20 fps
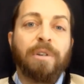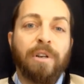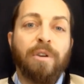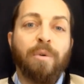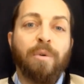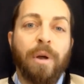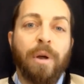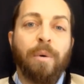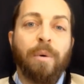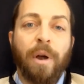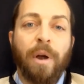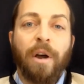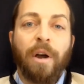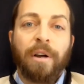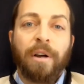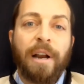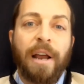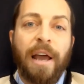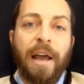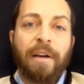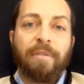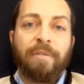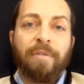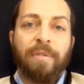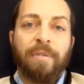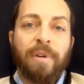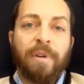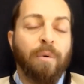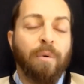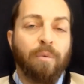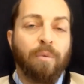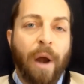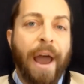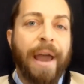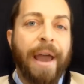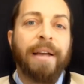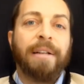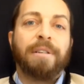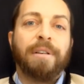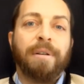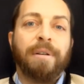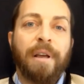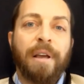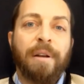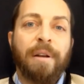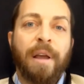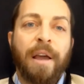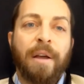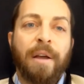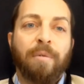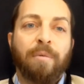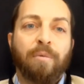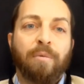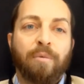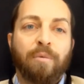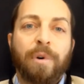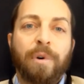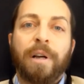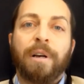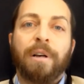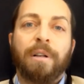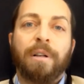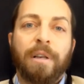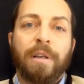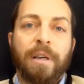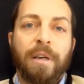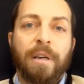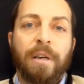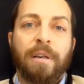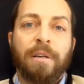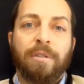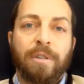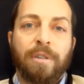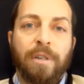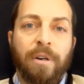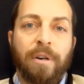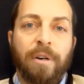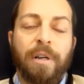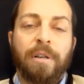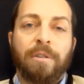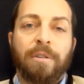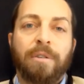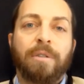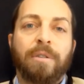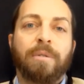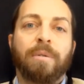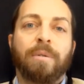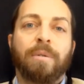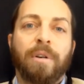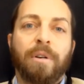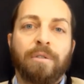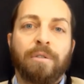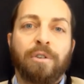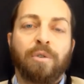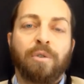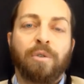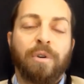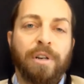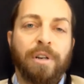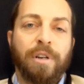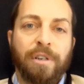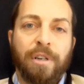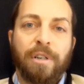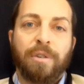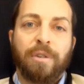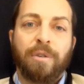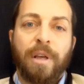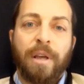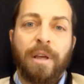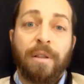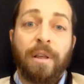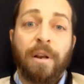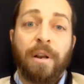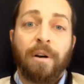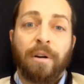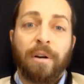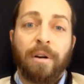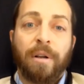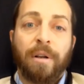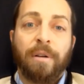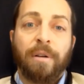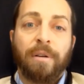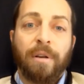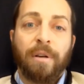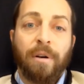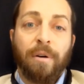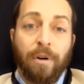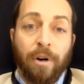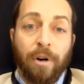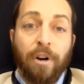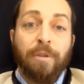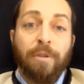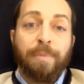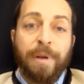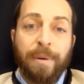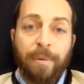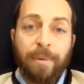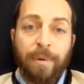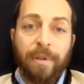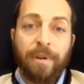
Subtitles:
And we are going to have, riots and really serious, shortages that are going to, hurt people.